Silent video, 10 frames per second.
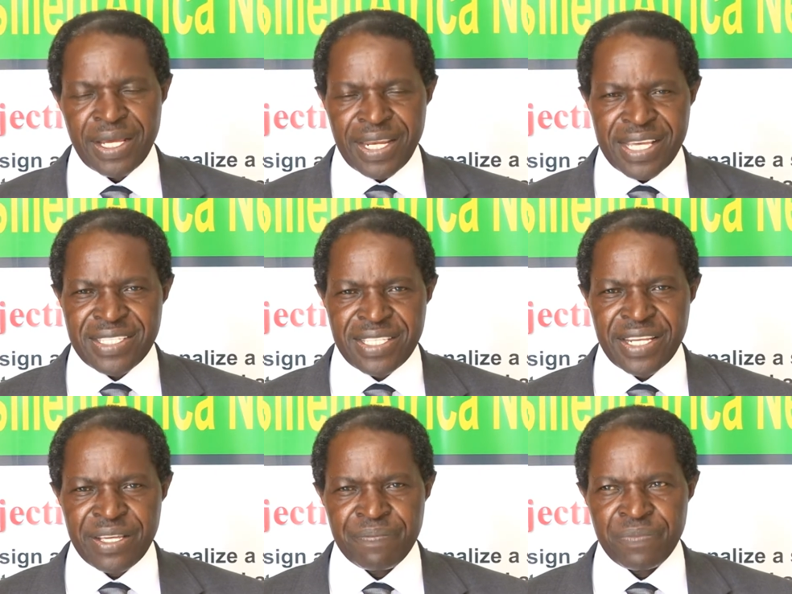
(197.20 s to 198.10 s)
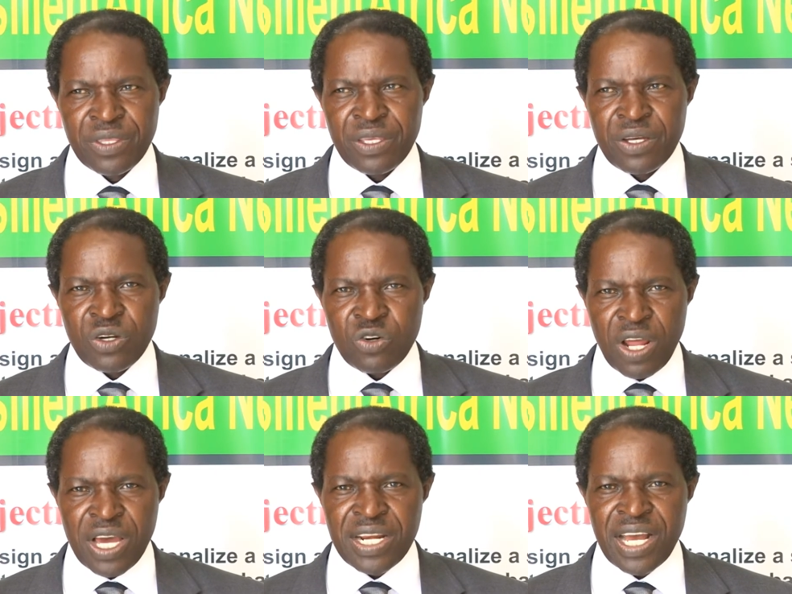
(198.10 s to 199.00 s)
Lastly,
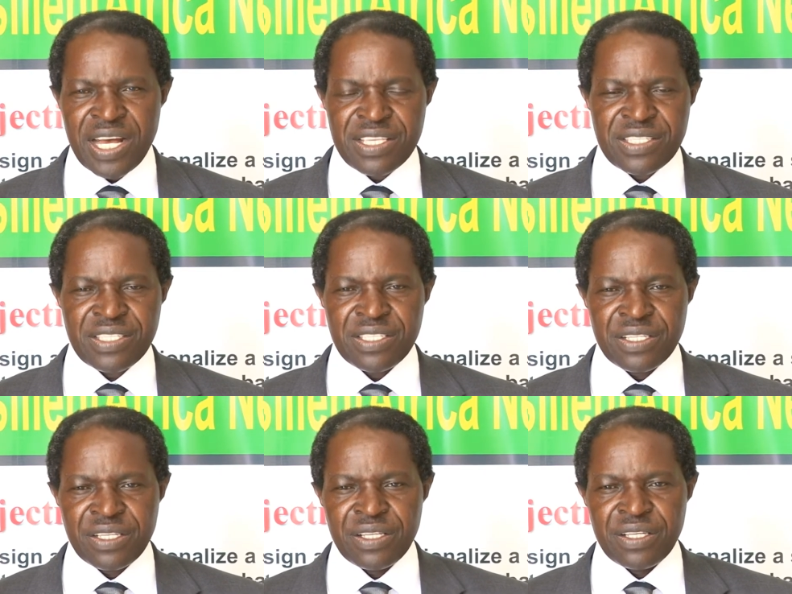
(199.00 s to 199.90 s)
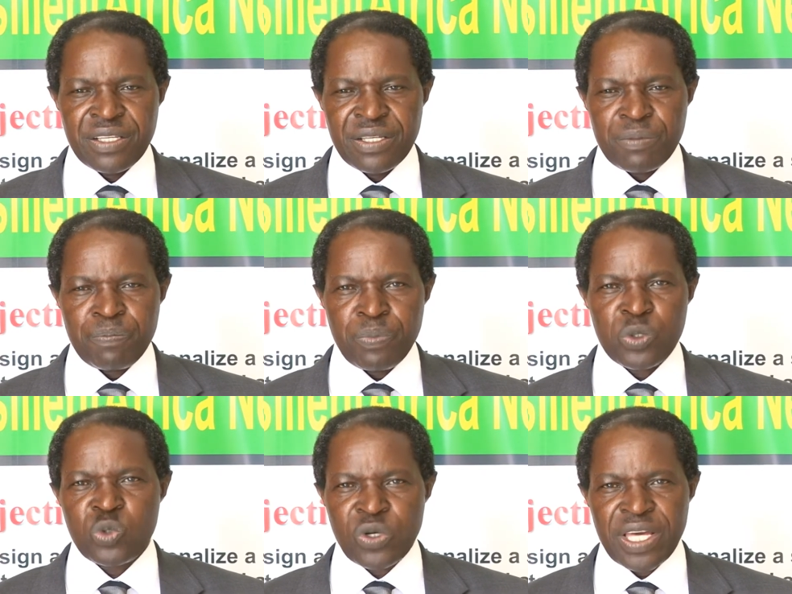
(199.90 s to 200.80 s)
RAN has
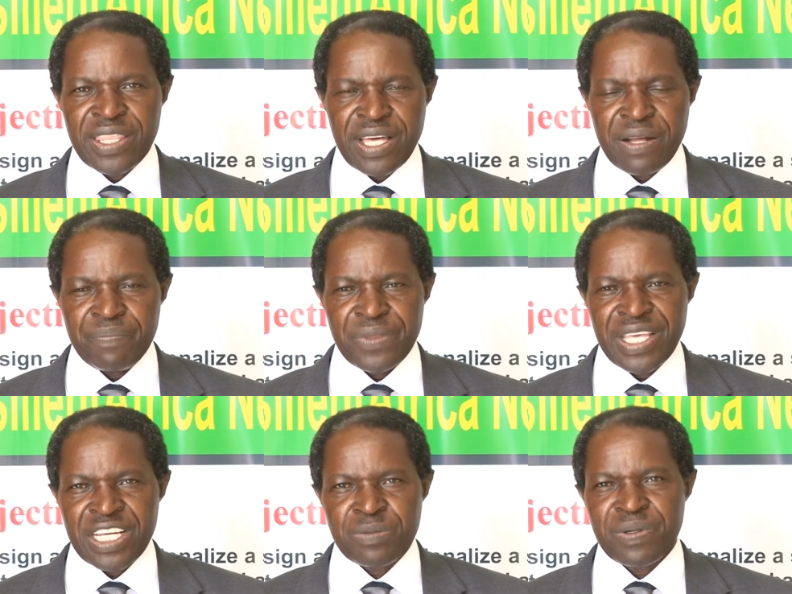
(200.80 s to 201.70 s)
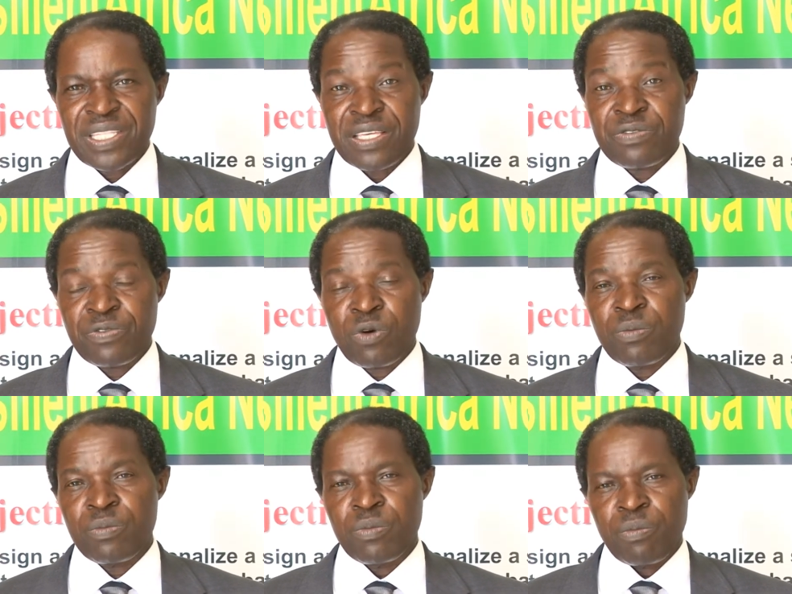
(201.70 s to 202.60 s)
put together expertise
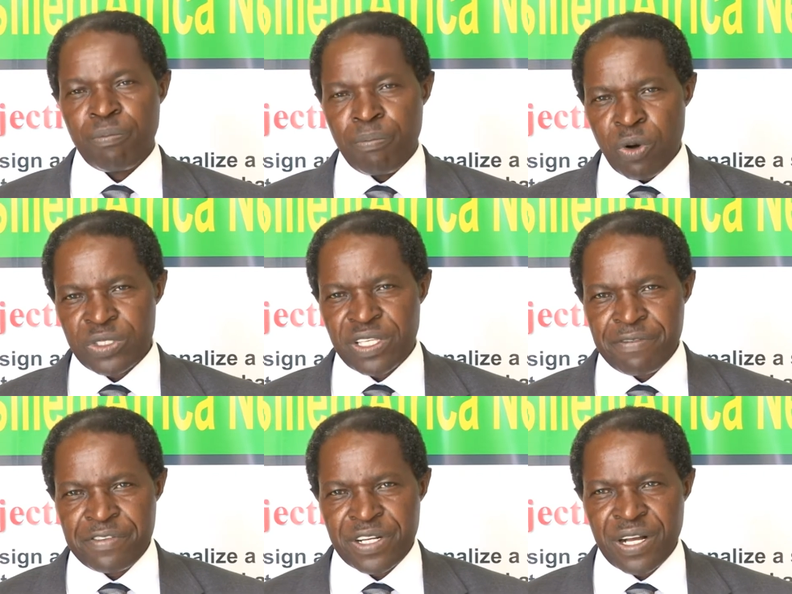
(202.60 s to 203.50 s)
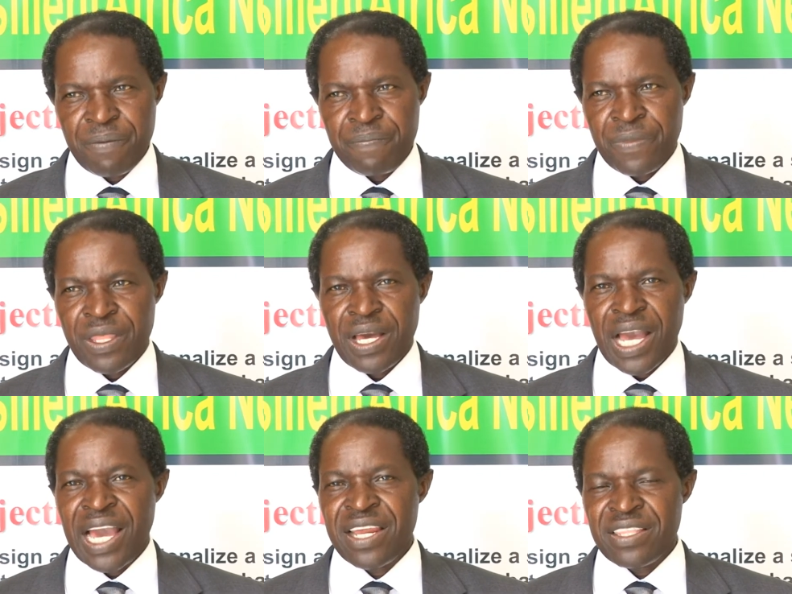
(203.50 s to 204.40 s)
from both Africa
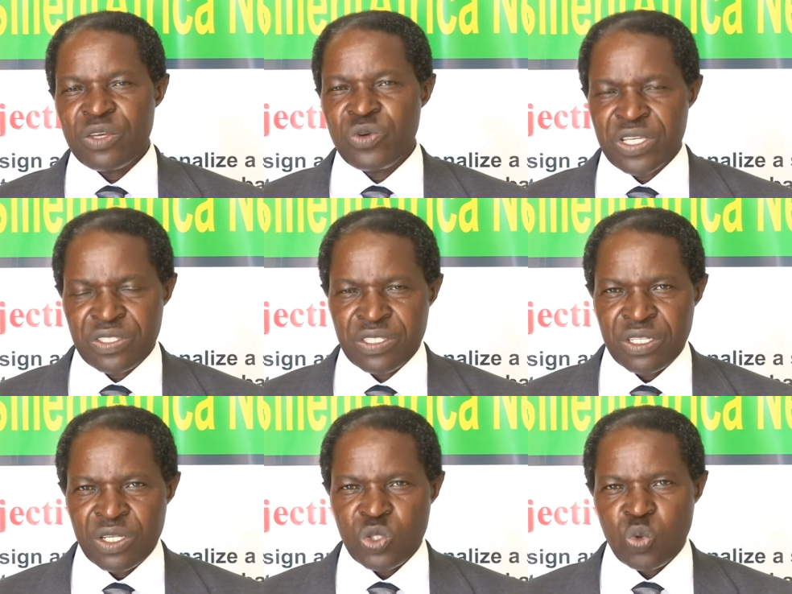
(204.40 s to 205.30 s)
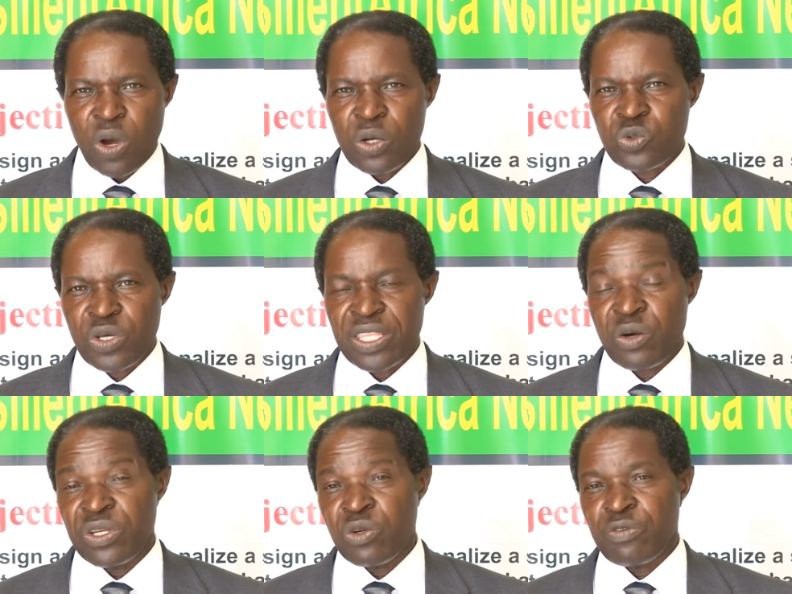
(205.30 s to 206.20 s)
and the US to work together
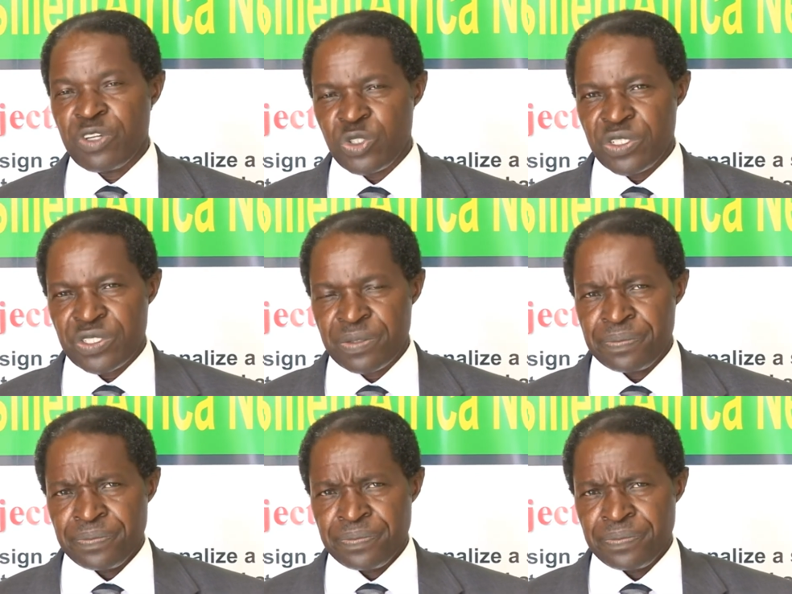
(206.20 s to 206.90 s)
on innovations.